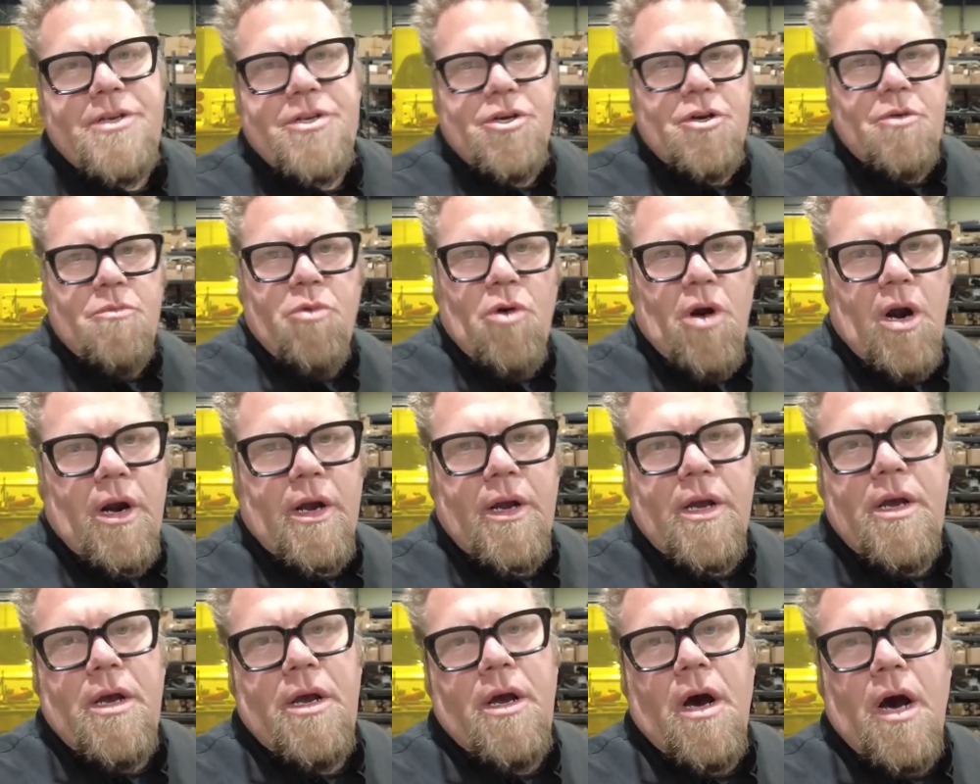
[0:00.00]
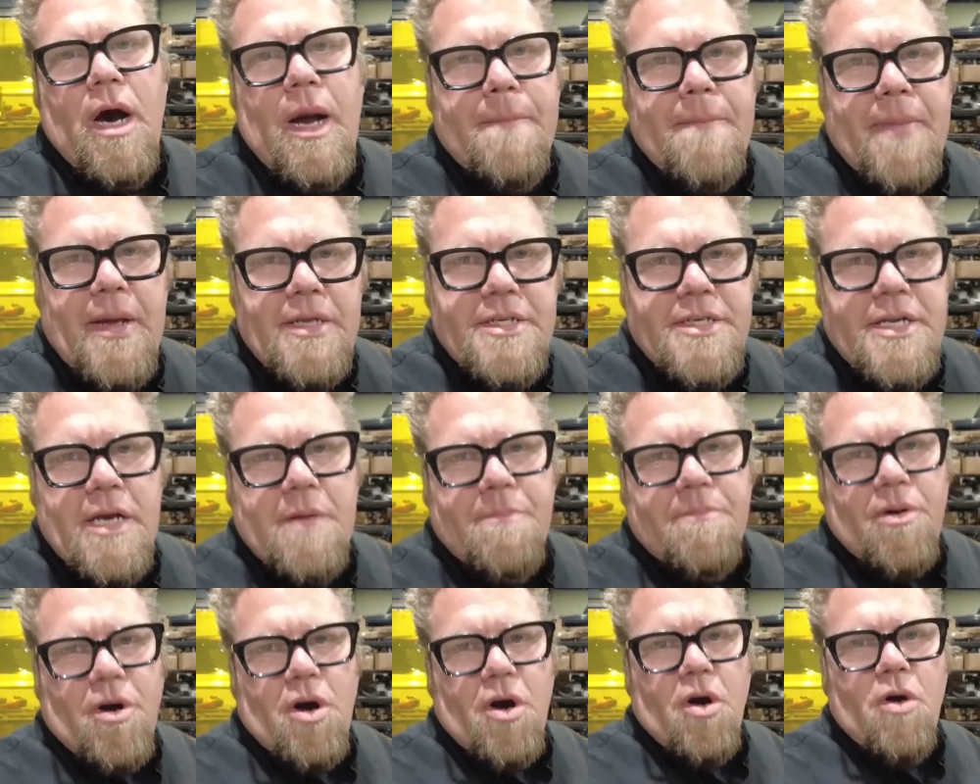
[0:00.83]
tube work on
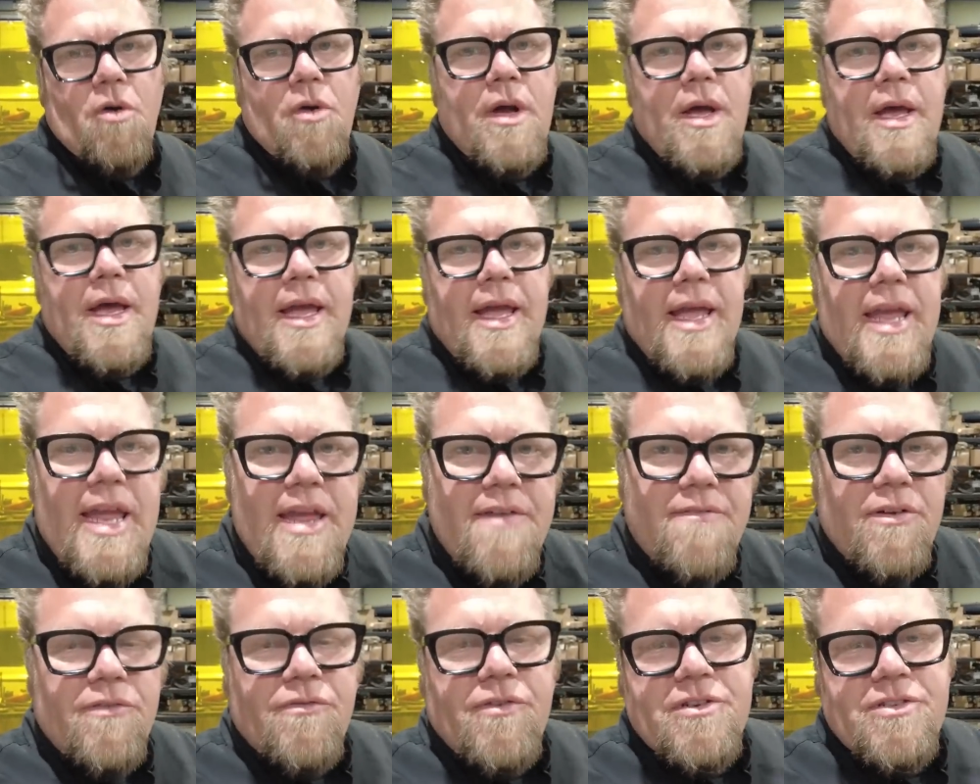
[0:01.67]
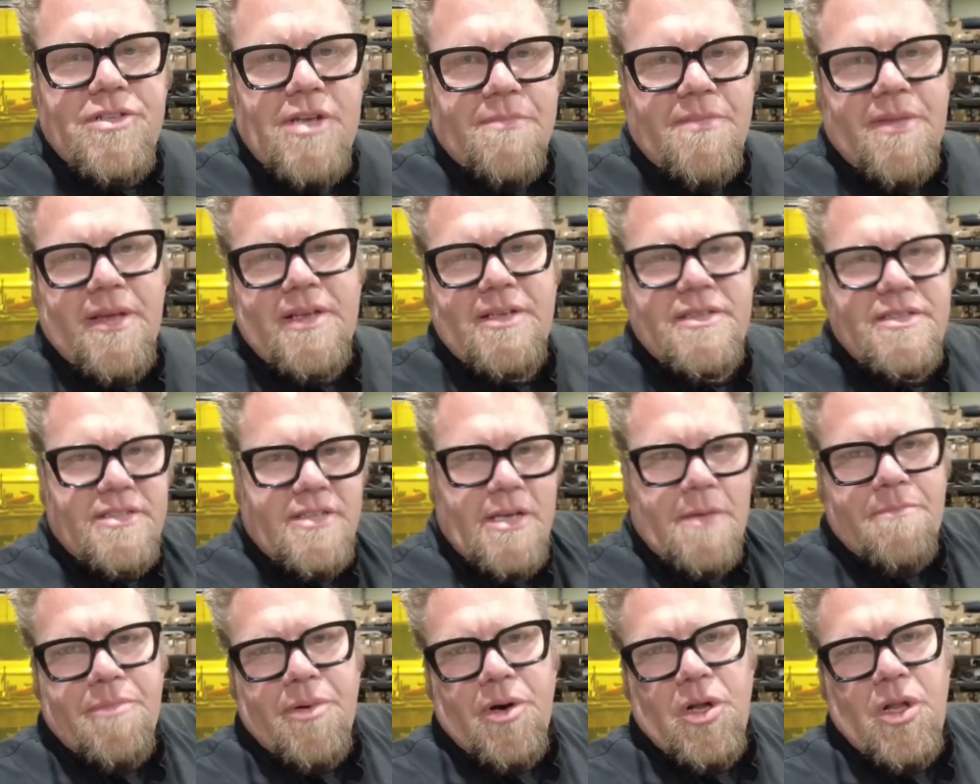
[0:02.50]
Bend-Tech Pro, even for something as
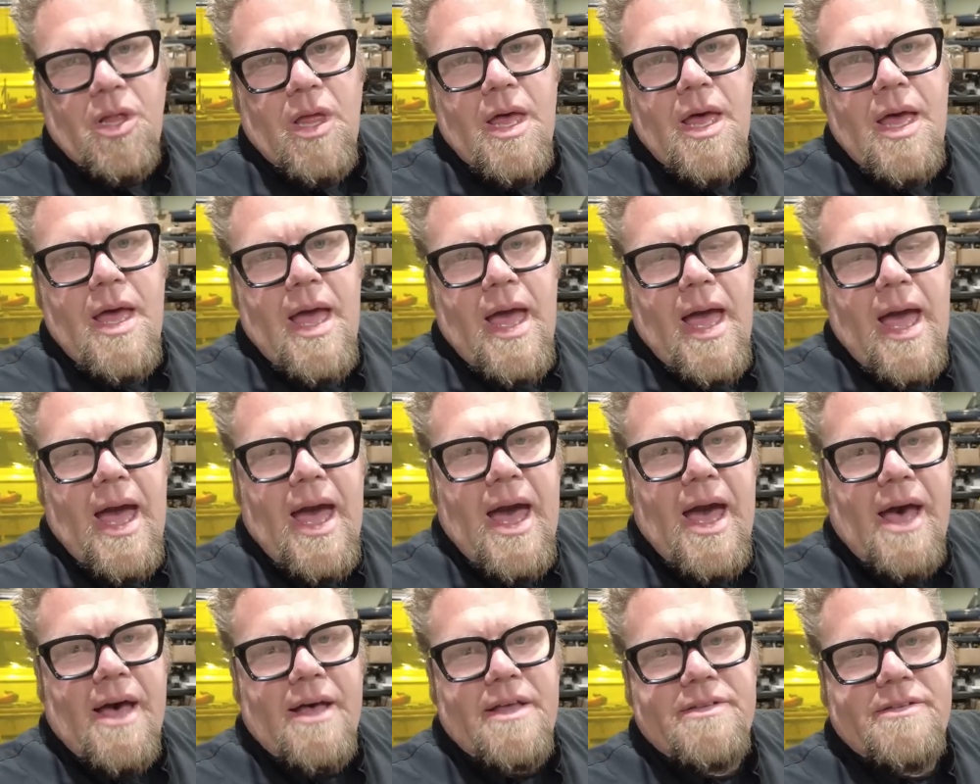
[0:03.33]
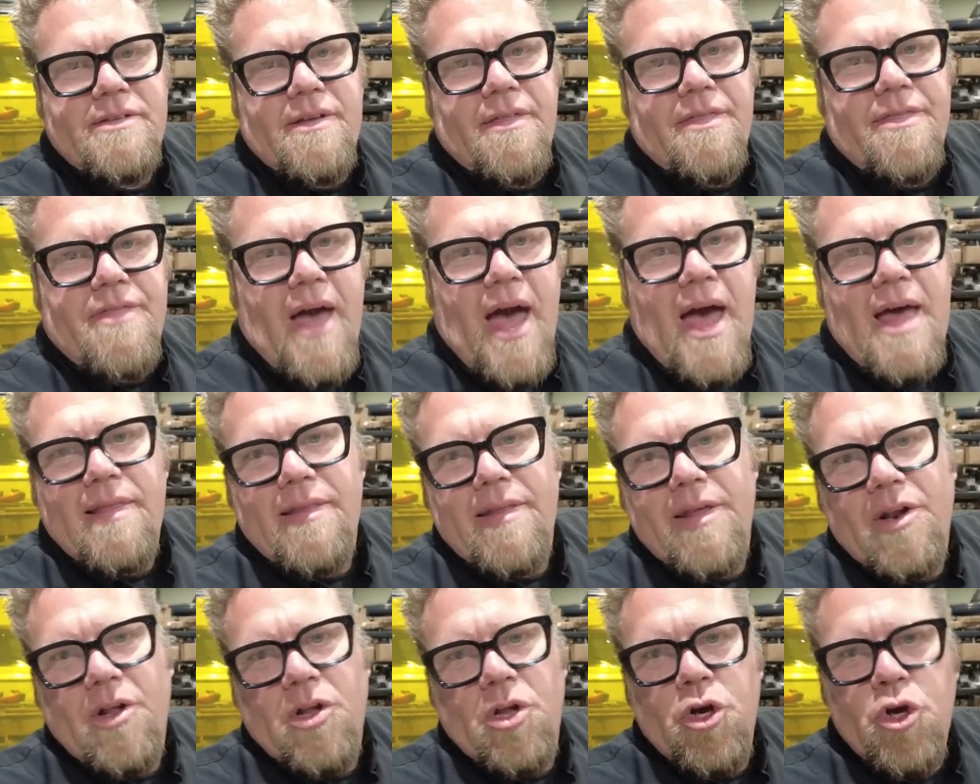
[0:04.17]
simple as that
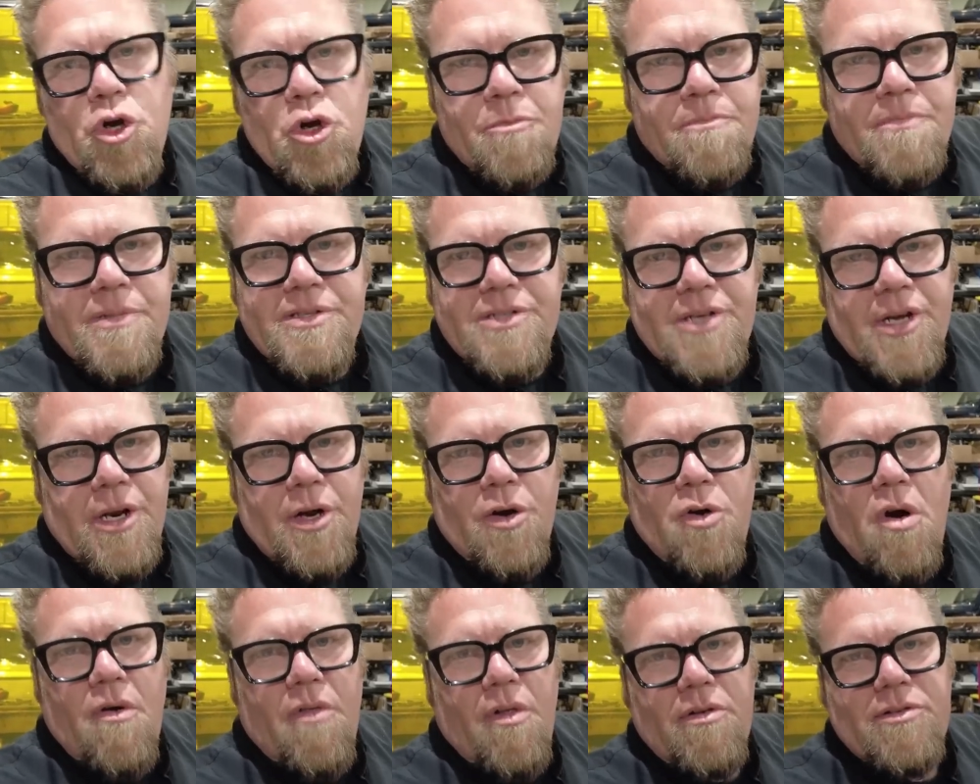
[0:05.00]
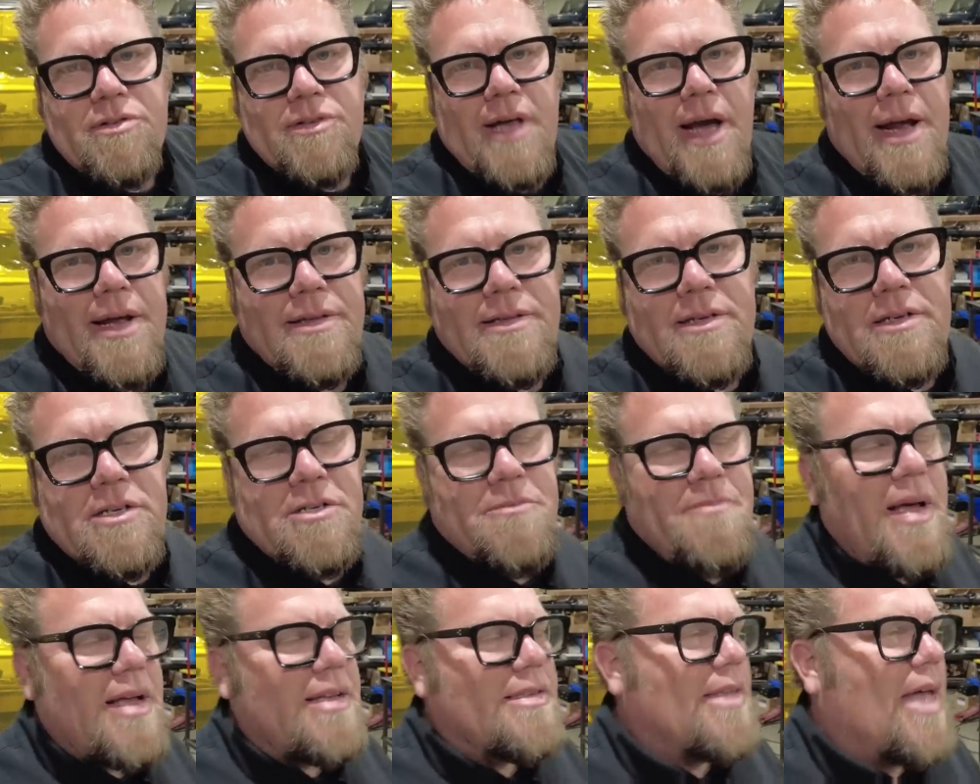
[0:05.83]
little hoop that's going to go over those lights. It
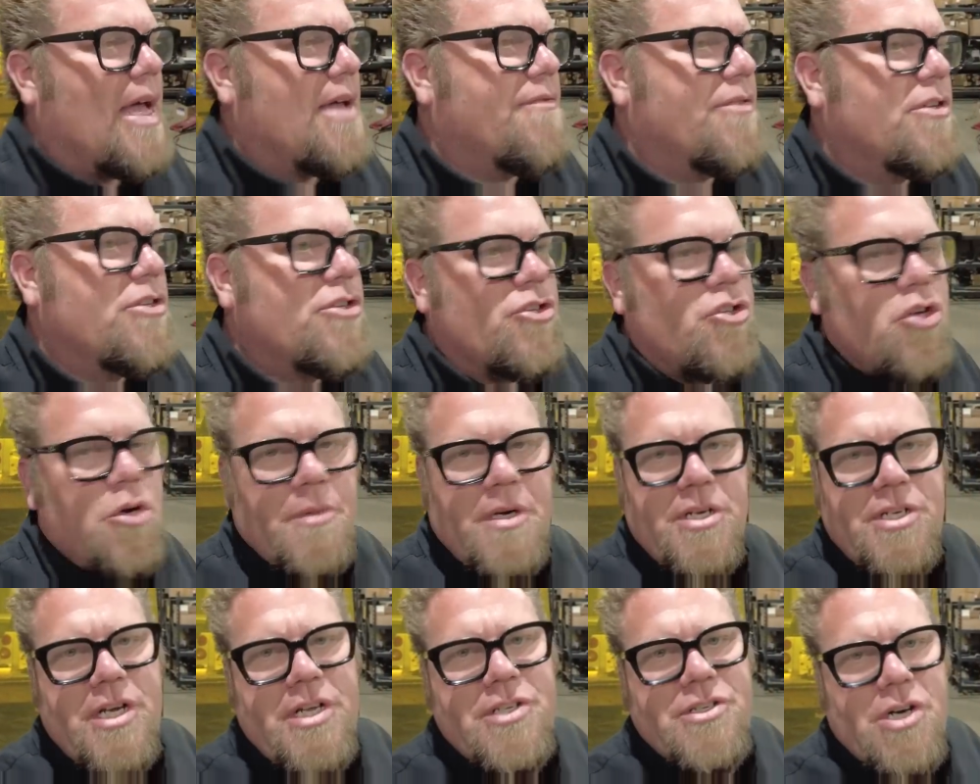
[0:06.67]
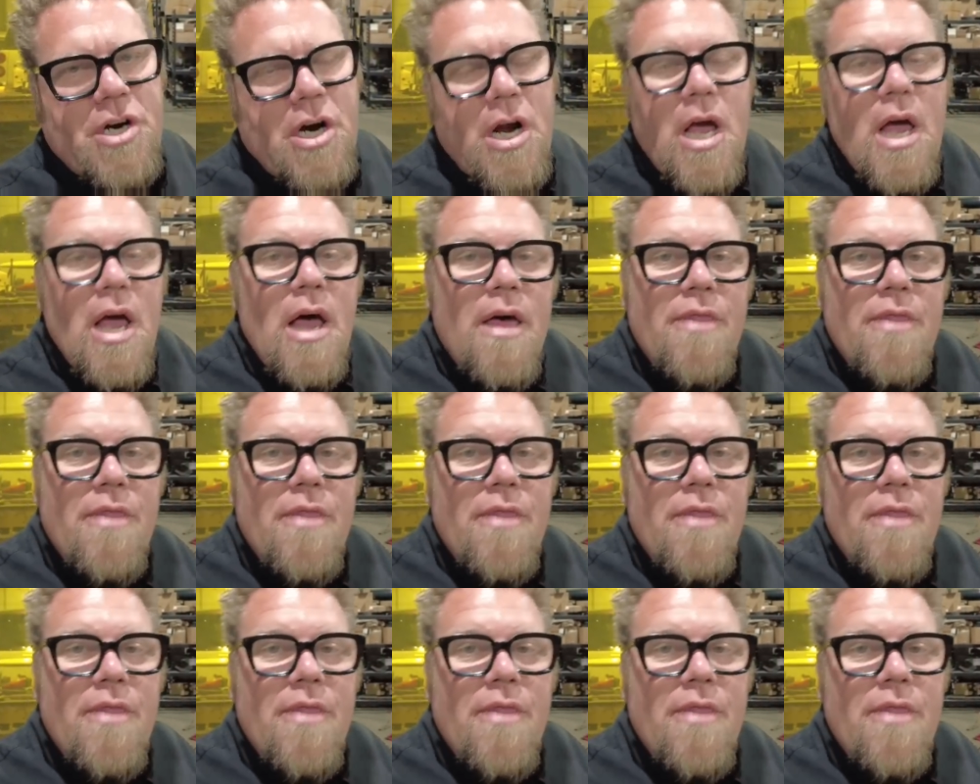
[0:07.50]
just makes life so much easier.